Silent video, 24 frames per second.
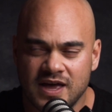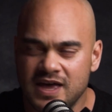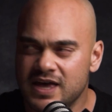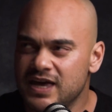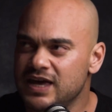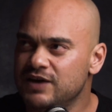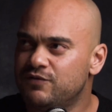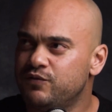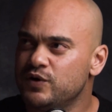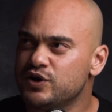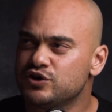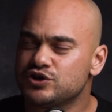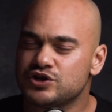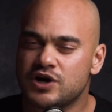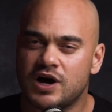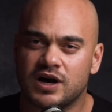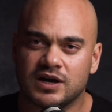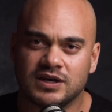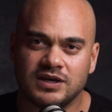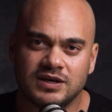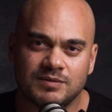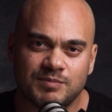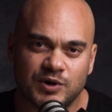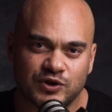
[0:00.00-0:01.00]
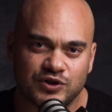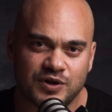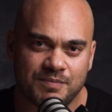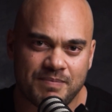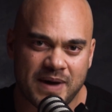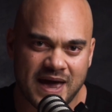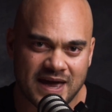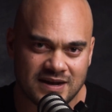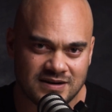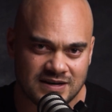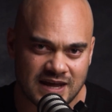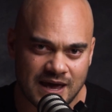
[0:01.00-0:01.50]
If we are talking about the
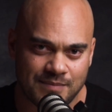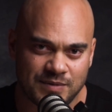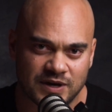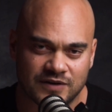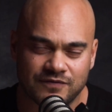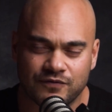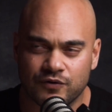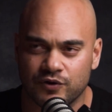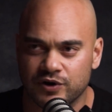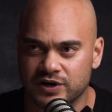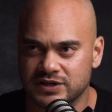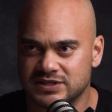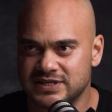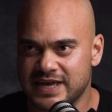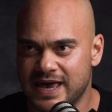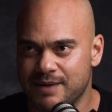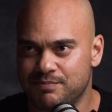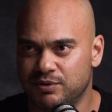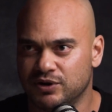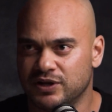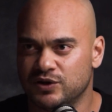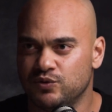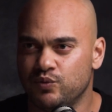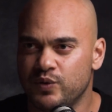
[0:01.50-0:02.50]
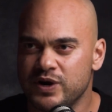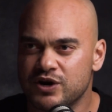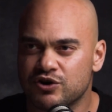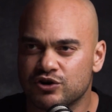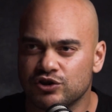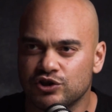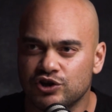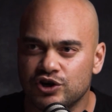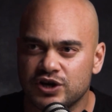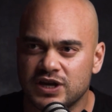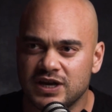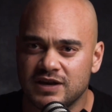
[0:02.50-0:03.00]
pandemic, for example, and we are
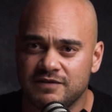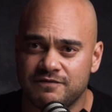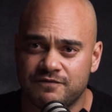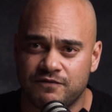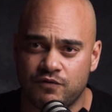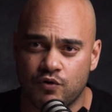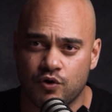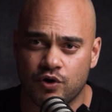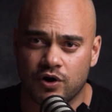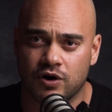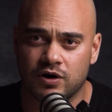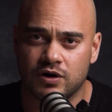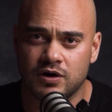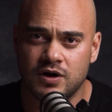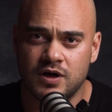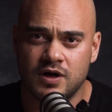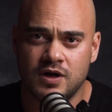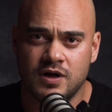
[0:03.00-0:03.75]
looking for